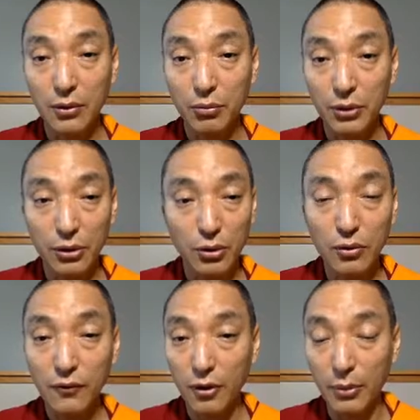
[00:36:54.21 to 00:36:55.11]
we know
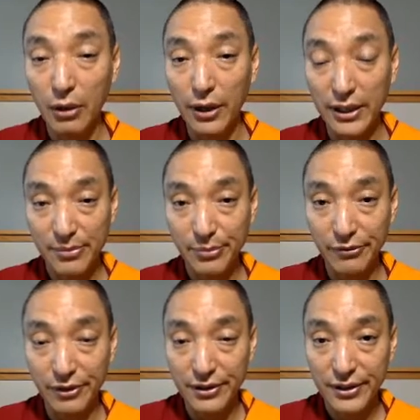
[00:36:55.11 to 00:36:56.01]
from our
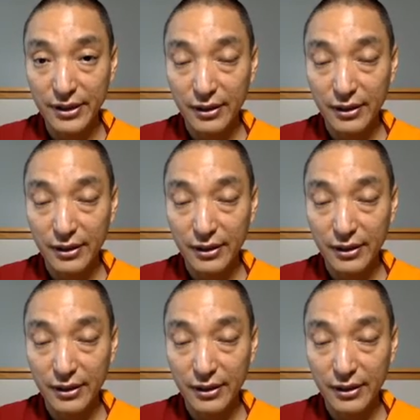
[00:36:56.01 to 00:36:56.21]
experience.